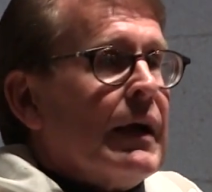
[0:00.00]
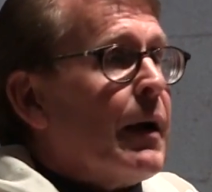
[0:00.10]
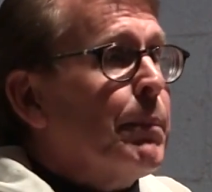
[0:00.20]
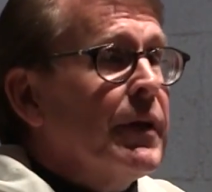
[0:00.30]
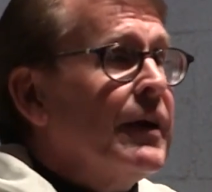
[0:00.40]

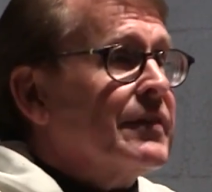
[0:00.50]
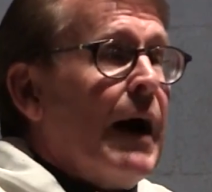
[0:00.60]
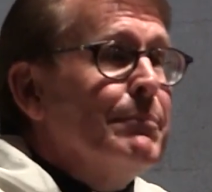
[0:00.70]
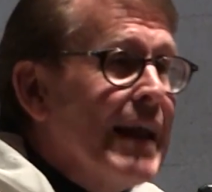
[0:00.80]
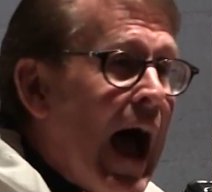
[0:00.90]
Now, please,
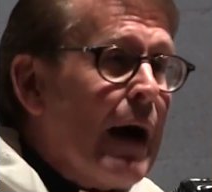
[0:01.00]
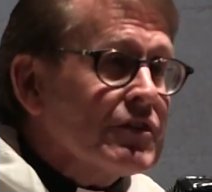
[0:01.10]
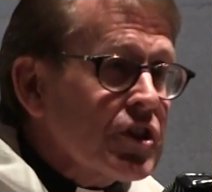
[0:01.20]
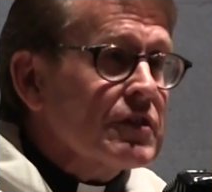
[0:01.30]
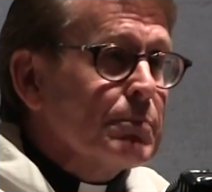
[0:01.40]
I'm
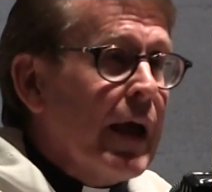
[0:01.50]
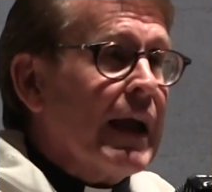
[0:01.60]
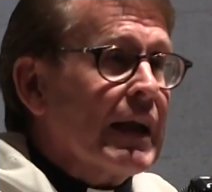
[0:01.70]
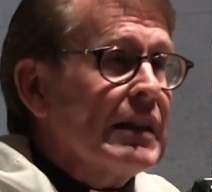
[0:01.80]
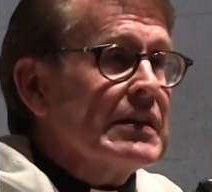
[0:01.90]
not just
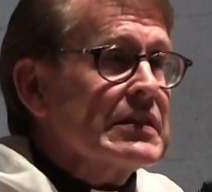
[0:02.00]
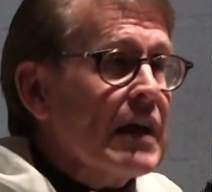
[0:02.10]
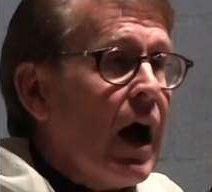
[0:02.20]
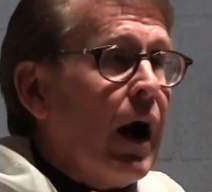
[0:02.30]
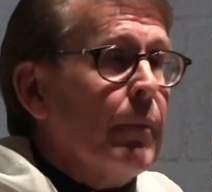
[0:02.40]
making this
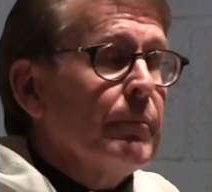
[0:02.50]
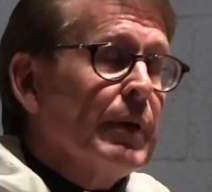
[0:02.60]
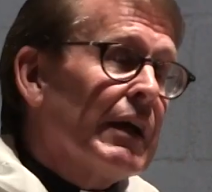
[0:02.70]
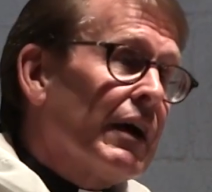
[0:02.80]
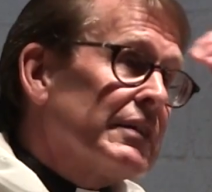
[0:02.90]
up
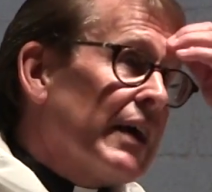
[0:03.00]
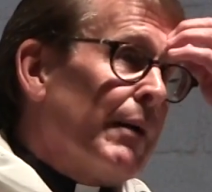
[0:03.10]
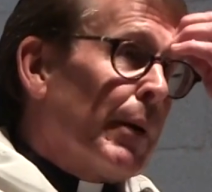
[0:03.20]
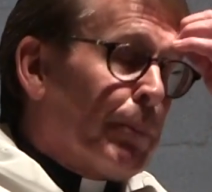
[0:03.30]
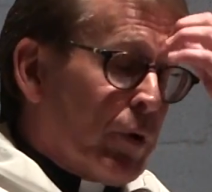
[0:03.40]
because
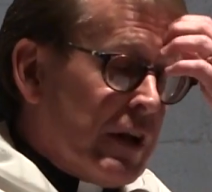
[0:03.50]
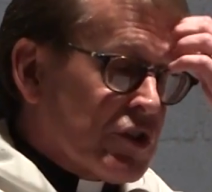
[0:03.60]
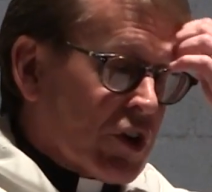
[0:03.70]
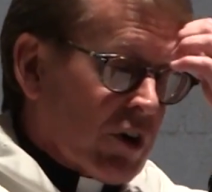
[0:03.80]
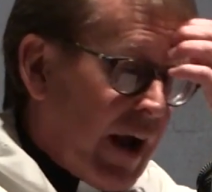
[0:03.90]
I'm a
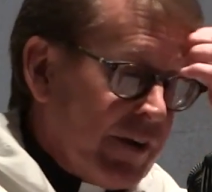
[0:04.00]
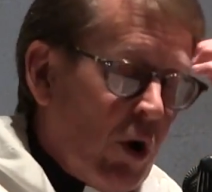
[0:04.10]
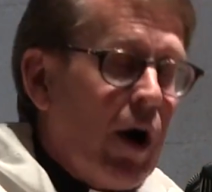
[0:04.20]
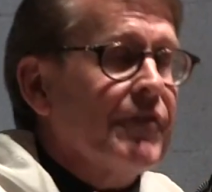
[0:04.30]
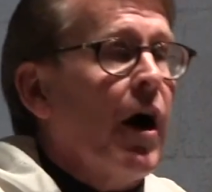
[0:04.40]
preacher. I
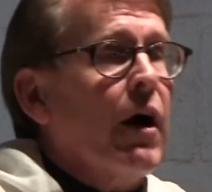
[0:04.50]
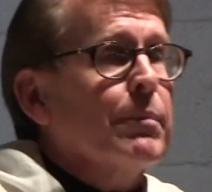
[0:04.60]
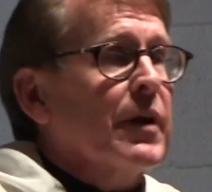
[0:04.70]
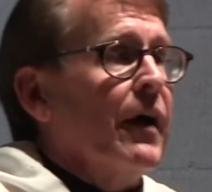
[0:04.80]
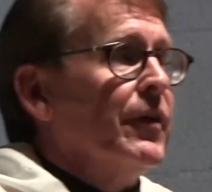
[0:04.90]
know I've
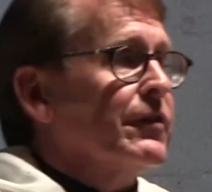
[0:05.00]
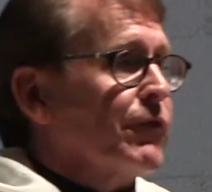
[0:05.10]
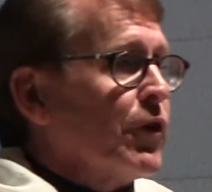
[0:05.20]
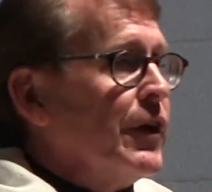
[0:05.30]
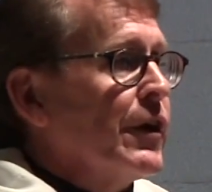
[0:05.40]
harped on this
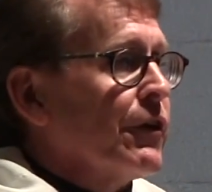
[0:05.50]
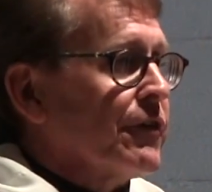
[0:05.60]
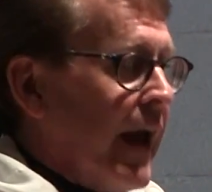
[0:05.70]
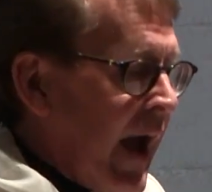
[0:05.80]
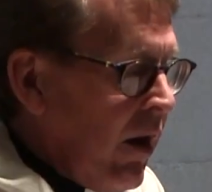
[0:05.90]
for
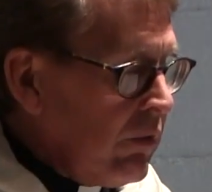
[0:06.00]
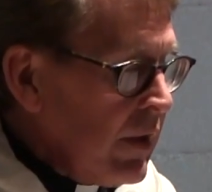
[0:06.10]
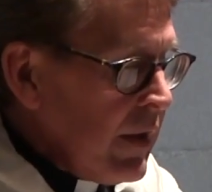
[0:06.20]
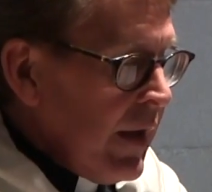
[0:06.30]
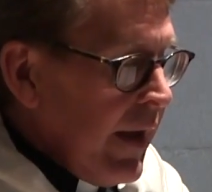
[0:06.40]
years now,
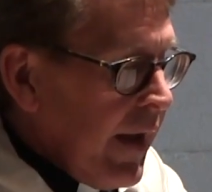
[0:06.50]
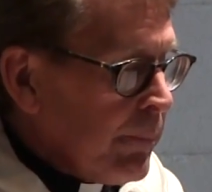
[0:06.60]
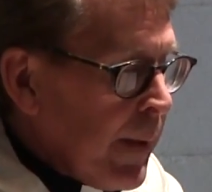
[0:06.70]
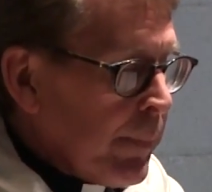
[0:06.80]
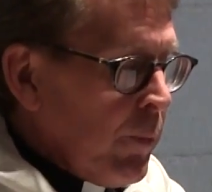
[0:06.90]

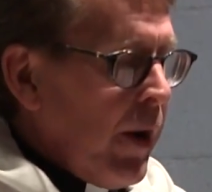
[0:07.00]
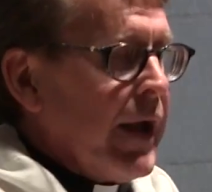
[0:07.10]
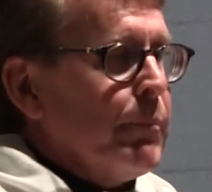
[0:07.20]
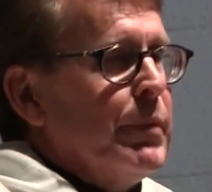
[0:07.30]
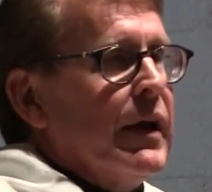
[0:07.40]
and people
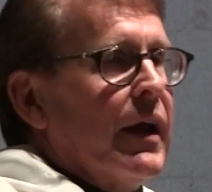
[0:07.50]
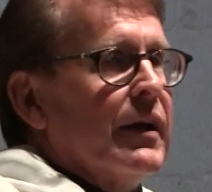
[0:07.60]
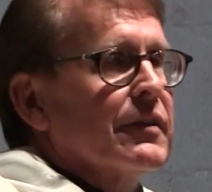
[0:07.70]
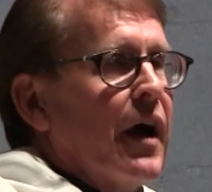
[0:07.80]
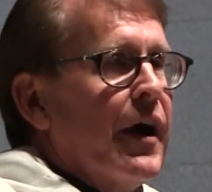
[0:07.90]
might be
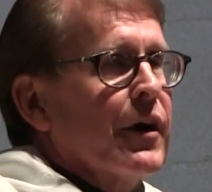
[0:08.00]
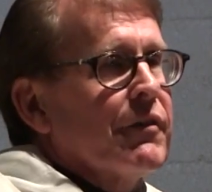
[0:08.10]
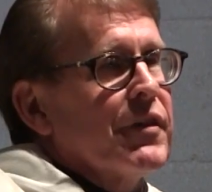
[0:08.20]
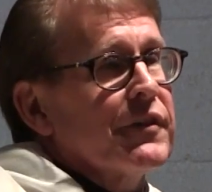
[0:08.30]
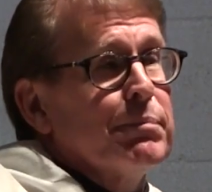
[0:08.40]
getting tired
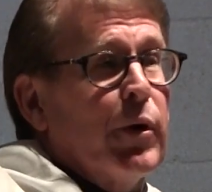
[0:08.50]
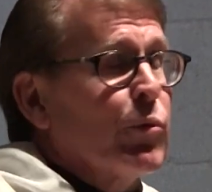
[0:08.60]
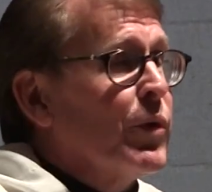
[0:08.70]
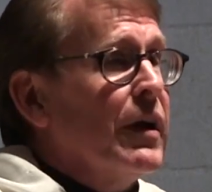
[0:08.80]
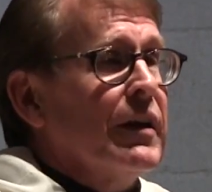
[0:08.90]
of this, but
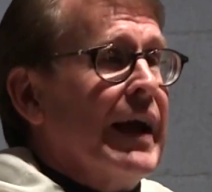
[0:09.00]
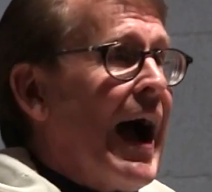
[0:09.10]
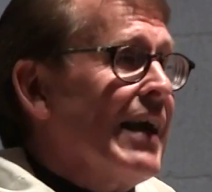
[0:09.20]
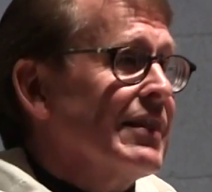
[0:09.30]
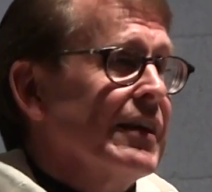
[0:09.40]
really,
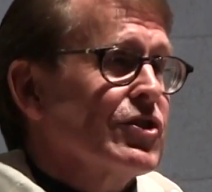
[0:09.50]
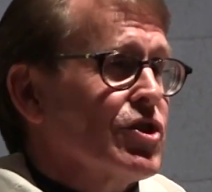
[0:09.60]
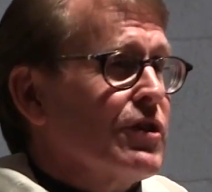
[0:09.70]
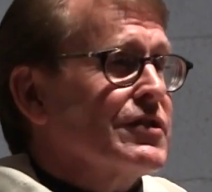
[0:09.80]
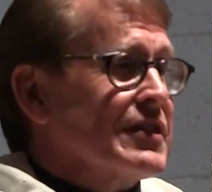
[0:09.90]
I think
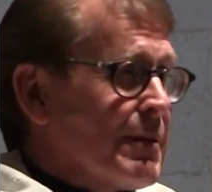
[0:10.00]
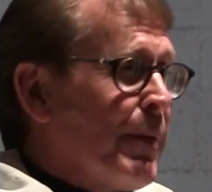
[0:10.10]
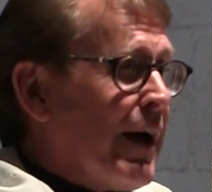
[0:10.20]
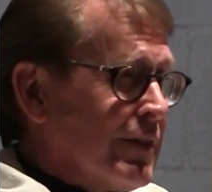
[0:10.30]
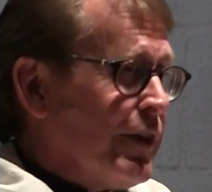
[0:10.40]
church is
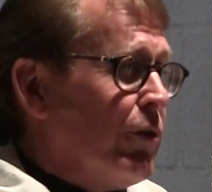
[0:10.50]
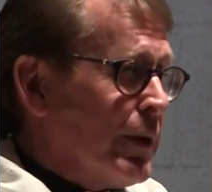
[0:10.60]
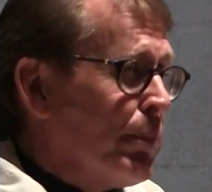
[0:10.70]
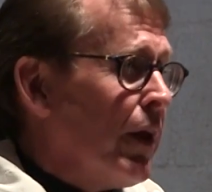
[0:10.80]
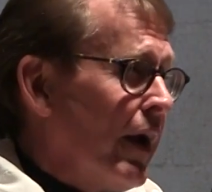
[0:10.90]
about the
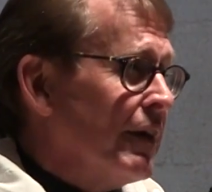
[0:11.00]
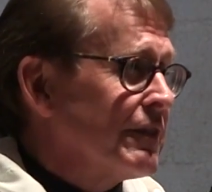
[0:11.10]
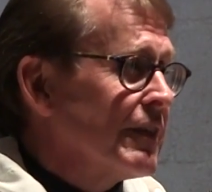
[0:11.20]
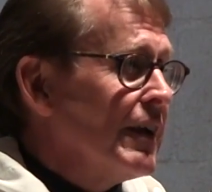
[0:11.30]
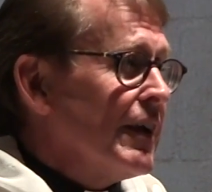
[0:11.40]
only
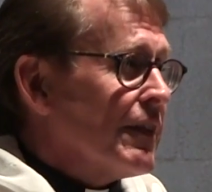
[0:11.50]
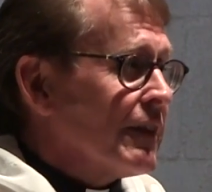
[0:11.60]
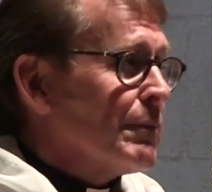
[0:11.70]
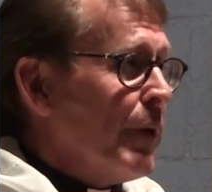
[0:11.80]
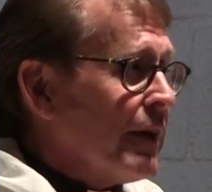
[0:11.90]
place
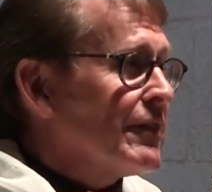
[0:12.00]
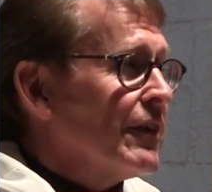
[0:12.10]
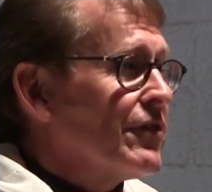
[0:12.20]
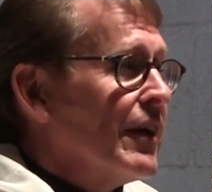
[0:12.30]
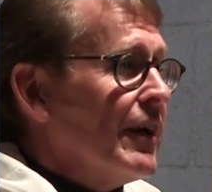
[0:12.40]
this
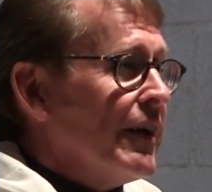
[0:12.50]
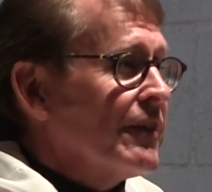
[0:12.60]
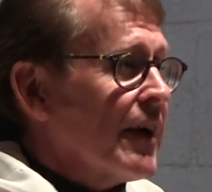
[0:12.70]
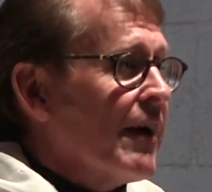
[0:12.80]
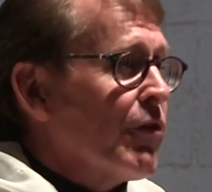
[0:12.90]
message
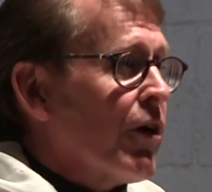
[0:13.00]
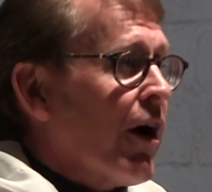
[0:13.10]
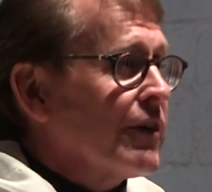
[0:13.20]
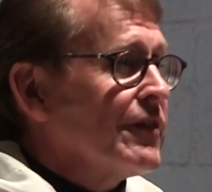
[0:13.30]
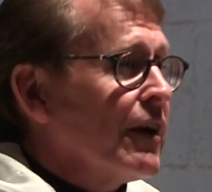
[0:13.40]
is ever
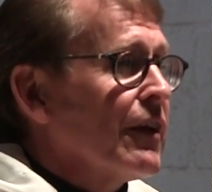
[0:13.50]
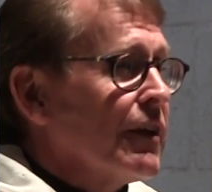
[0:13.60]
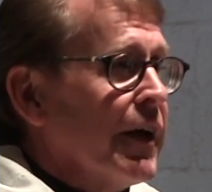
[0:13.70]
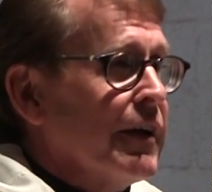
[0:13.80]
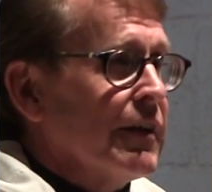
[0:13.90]

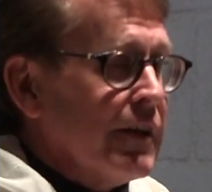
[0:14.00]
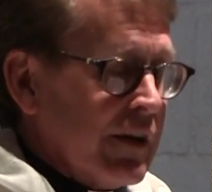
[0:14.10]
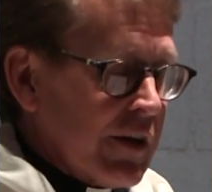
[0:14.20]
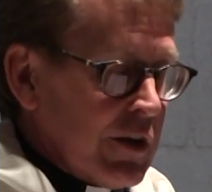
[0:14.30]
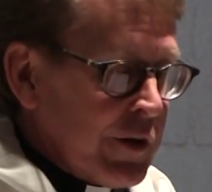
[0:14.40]
articulated
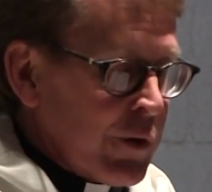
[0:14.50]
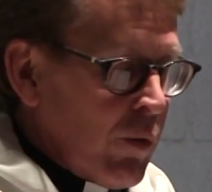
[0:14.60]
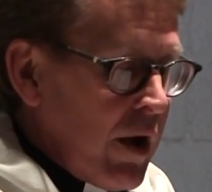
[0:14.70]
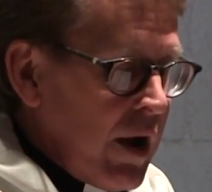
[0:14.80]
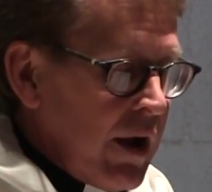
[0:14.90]
in a clear
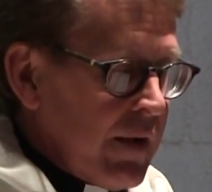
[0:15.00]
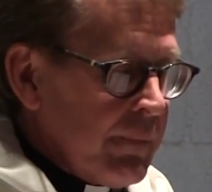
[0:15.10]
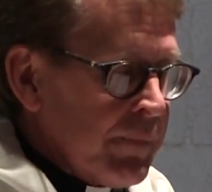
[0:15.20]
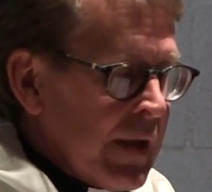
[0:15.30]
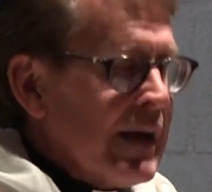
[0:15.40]
way.
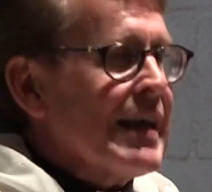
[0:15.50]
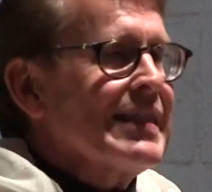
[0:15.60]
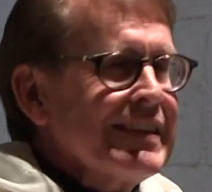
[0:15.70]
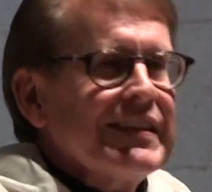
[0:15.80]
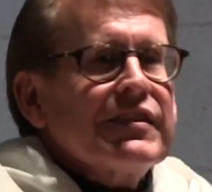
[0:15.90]

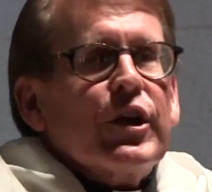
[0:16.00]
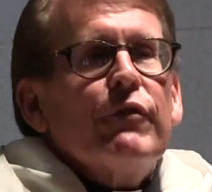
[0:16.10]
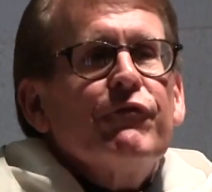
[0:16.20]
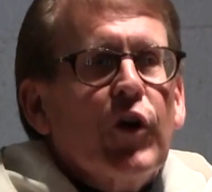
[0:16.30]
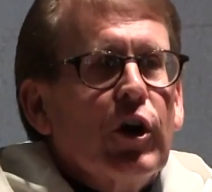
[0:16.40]
This is
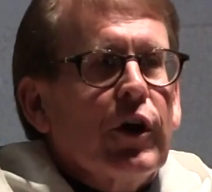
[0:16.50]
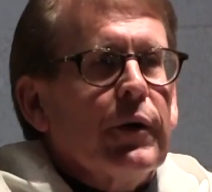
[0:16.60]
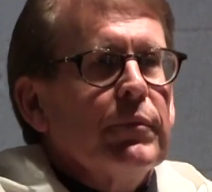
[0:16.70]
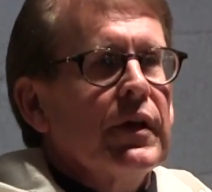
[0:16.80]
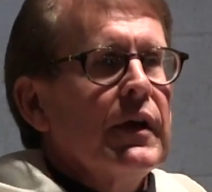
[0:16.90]

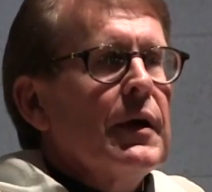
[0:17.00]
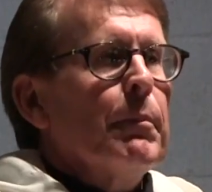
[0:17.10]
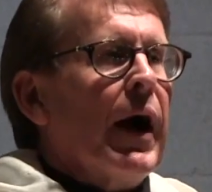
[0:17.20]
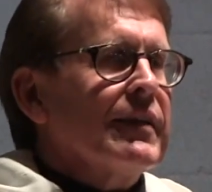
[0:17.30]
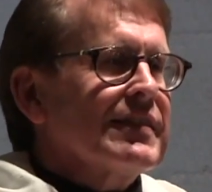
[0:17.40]
confirmed
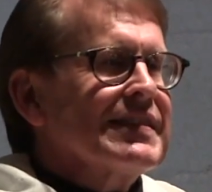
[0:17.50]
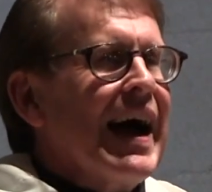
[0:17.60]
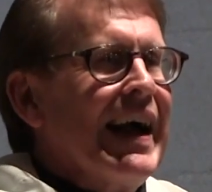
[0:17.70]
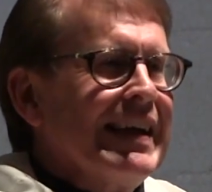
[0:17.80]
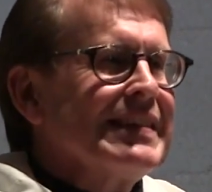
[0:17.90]
by
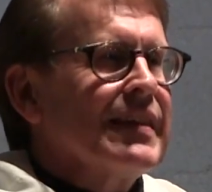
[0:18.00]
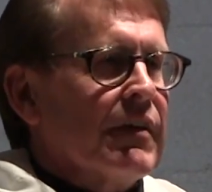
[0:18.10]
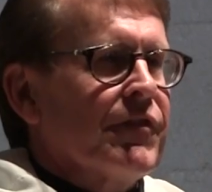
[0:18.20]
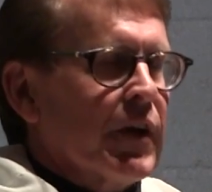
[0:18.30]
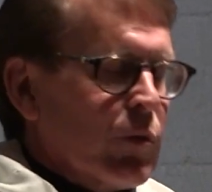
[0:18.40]

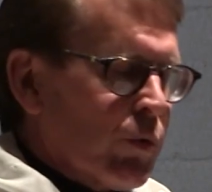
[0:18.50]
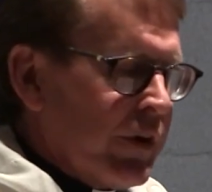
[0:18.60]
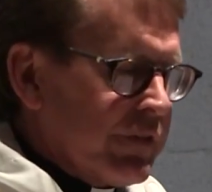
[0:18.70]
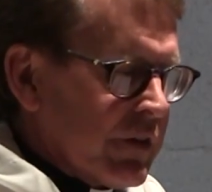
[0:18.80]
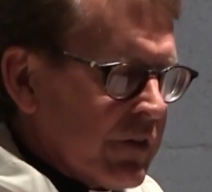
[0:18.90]
scientific
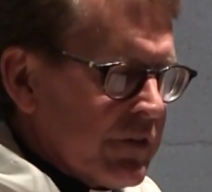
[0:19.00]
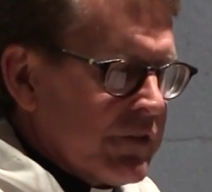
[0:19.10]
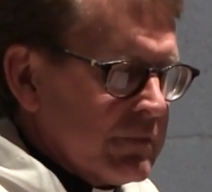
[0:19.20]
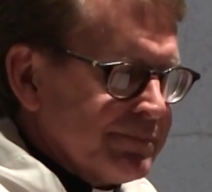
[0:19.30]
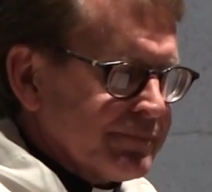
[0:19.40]
research.